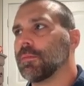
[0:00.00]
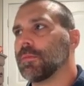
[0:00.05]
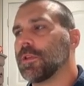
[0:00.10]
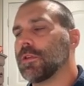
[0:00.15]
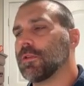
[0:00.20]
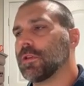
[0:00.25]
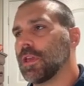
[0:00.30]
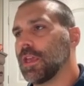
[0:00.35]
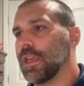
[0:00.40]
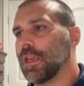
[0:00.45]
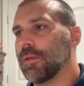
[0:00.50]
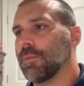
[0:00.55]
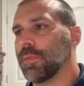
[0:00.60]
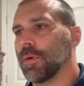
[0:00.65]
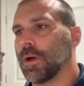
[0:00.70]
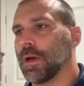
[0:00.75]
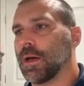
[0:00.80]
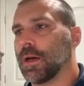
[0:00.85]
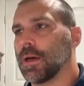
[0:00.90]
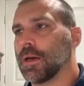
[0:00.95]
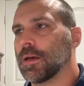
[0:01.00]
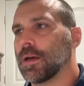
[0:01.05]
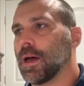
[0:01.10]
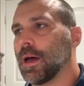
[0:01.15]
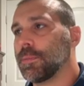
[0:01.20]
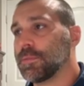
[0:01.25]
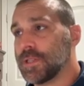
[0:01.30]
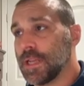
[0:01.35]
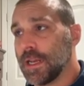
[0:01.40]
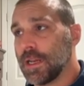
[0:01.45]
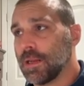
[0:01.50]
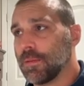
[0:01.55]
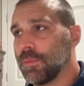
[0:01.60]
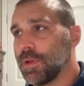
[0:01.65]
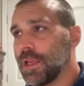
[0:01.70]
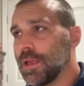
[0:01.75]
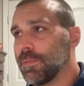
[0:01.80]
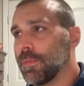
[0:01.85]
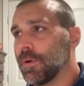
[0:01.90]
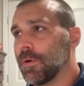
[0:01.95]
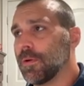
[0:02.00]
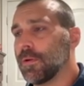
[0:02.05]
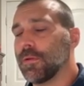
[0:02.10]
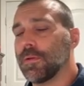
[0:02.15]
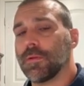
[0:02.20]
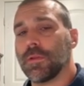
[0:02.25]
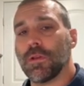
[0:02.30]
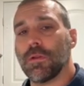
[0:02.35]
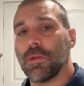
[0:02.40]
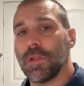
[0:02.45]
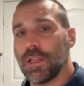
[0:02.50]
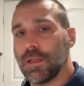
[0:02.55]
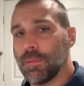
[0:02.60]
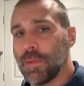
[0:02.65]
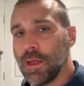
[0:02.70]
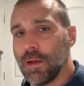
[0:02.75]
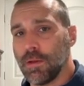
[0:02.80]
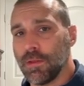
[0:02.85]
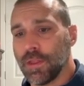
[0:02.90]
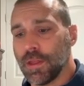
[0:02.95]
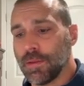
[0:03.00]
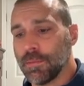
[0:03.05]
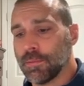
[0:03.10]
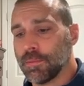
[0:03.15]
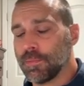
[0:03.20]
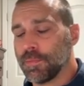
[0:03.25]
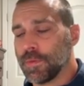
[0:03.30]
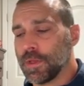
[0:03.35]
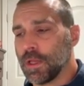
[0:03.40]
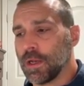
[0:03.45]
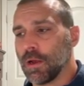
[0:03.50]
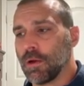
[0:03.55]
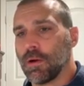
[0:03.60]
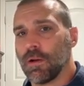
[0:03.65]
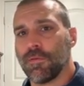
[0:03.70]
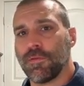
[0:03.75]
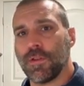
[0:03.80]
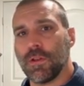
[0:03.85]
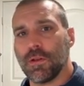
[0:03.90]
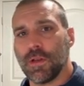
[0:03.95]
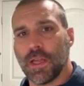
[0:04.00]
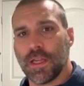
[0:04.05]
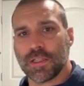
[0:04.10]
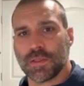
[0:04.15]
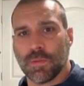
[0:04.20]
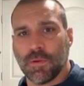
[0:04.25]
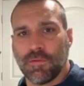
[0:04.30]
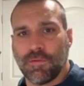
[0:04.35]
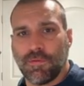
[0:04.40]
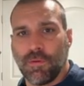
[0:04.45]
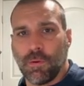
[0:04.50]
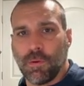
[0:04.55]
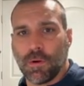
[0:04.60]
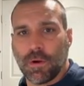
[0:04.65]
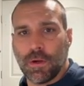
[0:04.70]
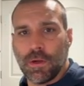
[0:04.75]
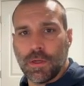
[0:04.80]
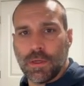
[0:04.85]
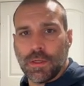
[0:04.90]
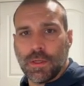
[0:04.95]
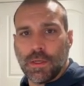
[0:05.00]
You keep updating people. You email them, a few days before.